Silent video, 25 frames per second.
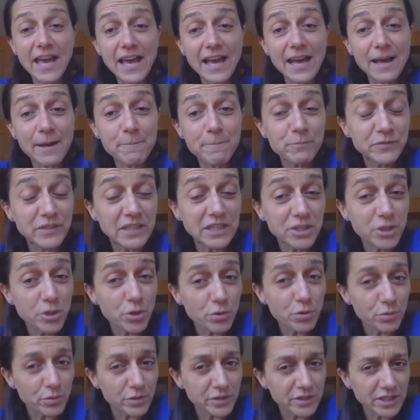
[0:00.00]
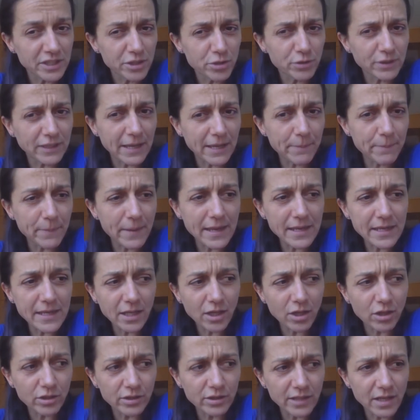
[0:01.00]
And did you keep any
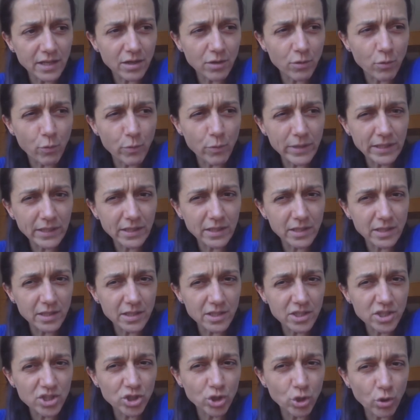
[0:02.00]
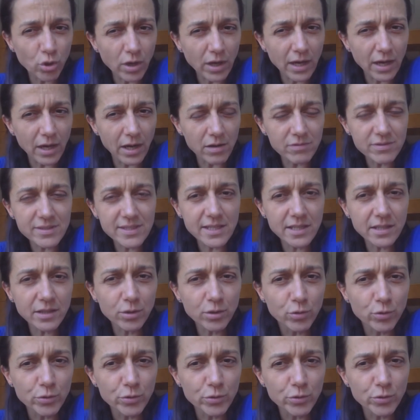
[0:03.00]
contact with Stockhausen?